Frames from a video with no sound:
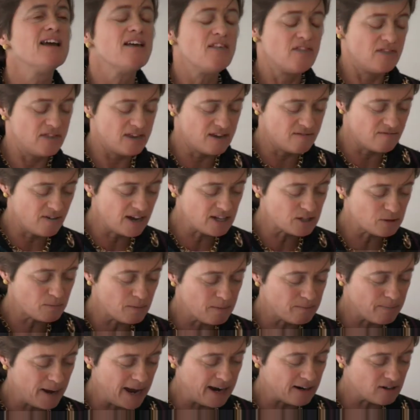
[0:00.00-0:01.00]
the
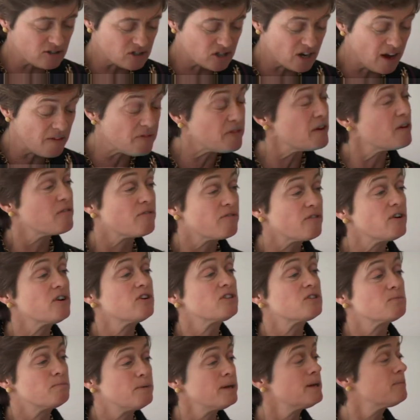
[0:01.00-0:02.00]
investment bankers got their
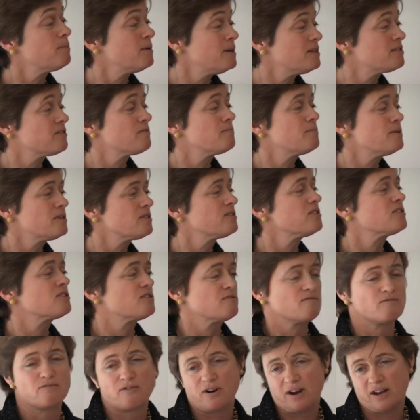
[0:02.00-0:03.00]
first big piece of business
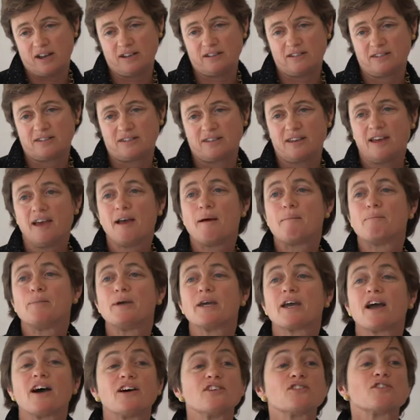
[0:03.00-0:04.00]
in France
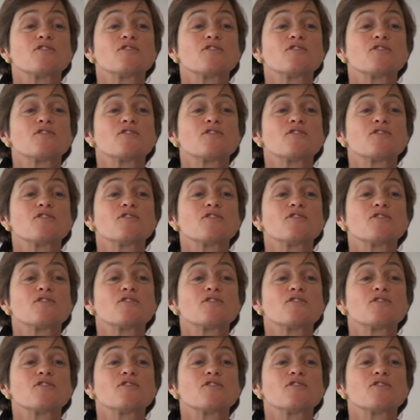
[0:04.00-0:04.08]
because of